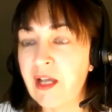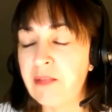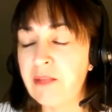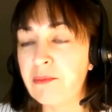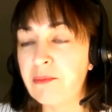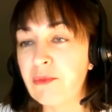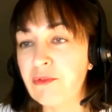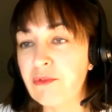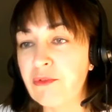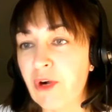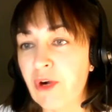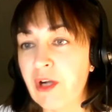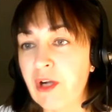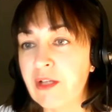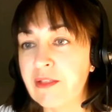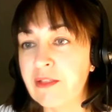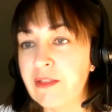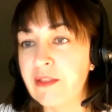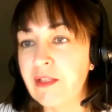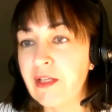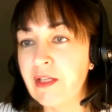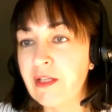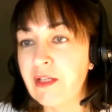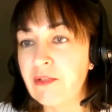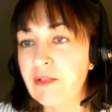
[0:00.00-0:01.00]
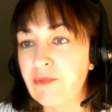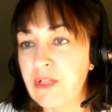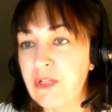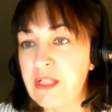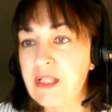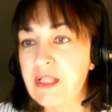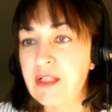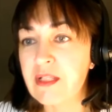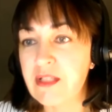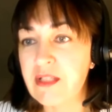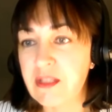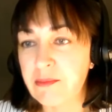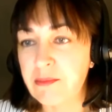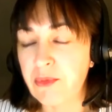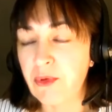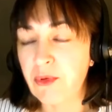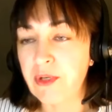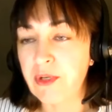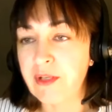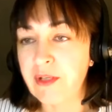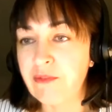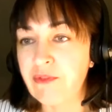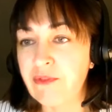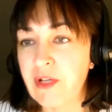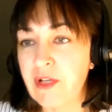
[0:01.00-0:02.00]
and move on with
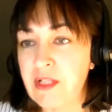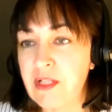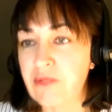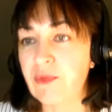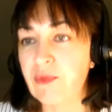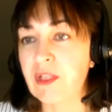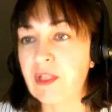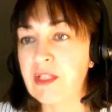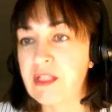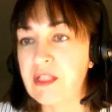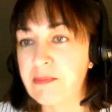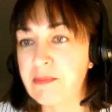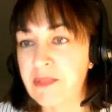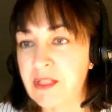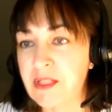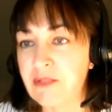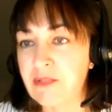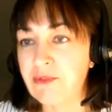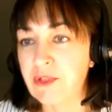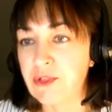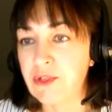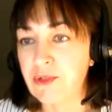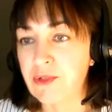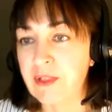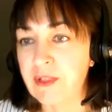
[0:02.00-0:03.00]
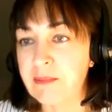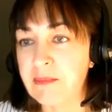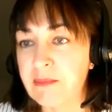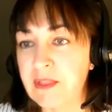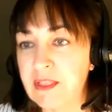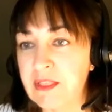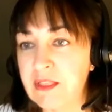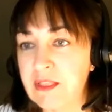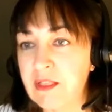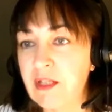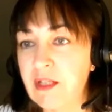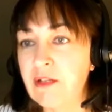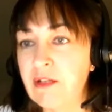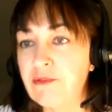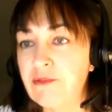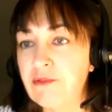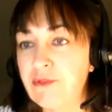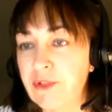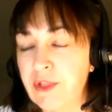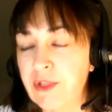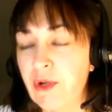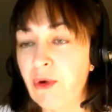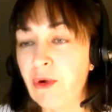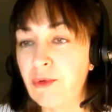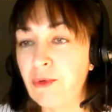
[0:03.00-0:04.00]
supportive as well as specific treatments
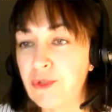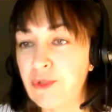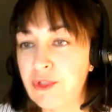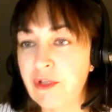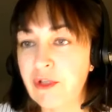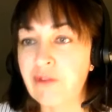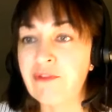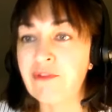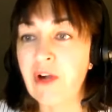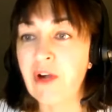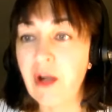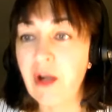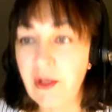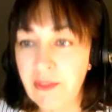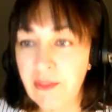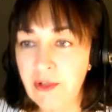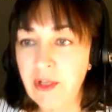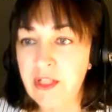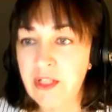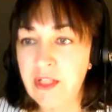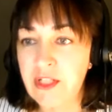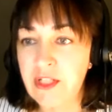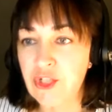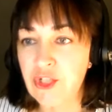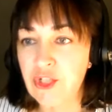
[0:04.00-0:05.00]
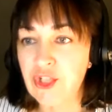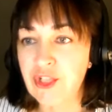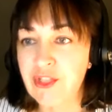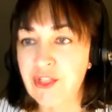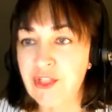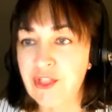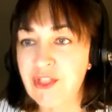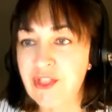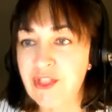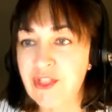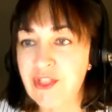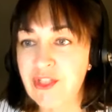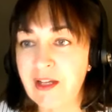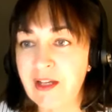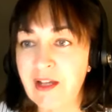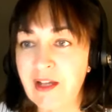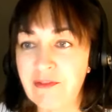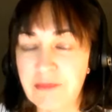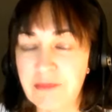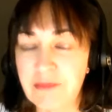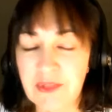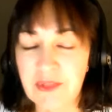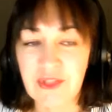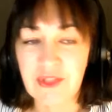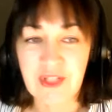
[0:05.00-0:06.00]
for the host of other conditions that I
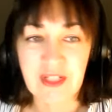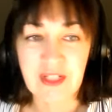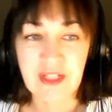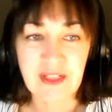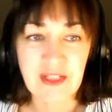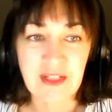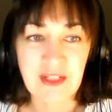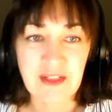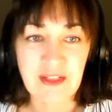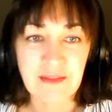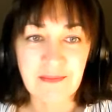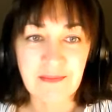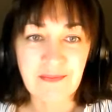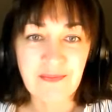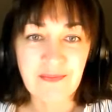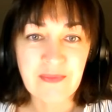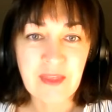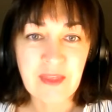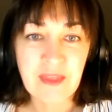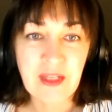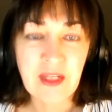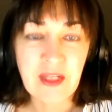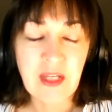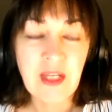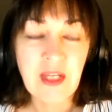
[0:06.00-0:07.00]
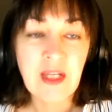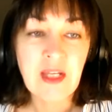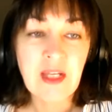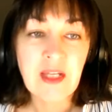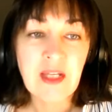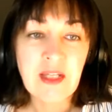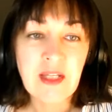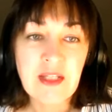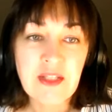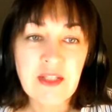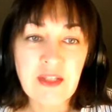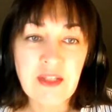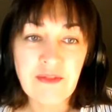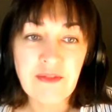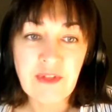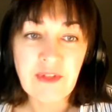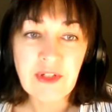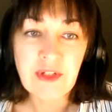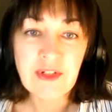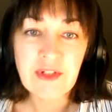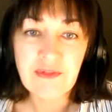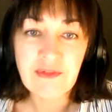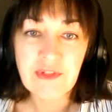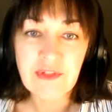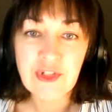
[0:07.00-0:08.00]
have presented.
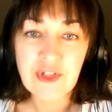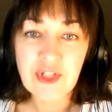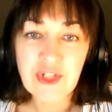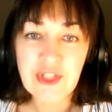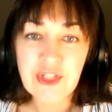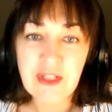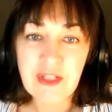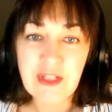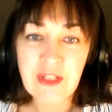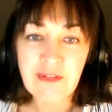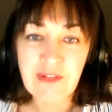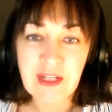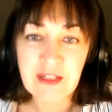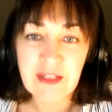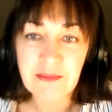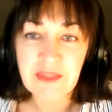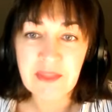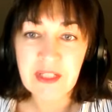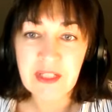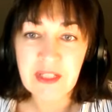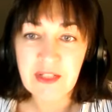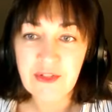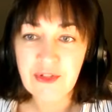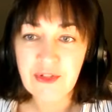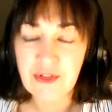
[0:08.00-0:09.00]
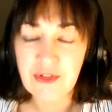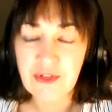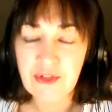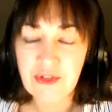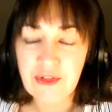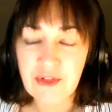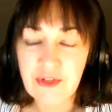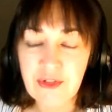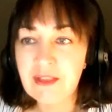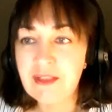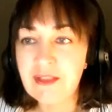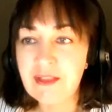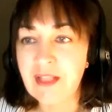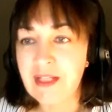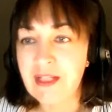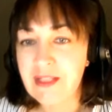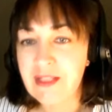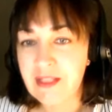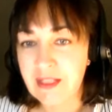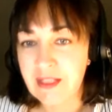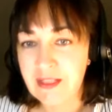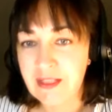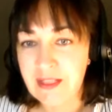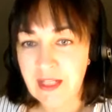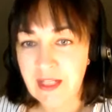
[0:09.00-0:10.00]
Severe deficiency of ADAMTS13,
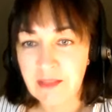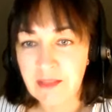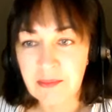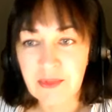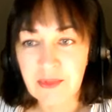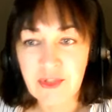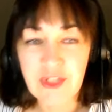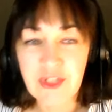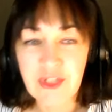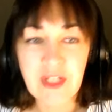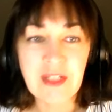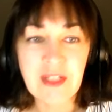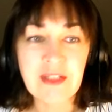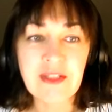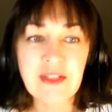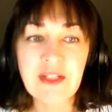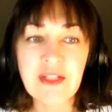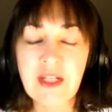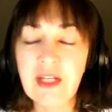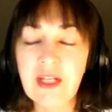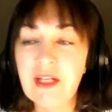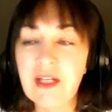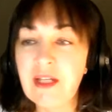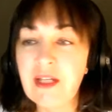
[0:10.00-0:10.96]
less than 10%,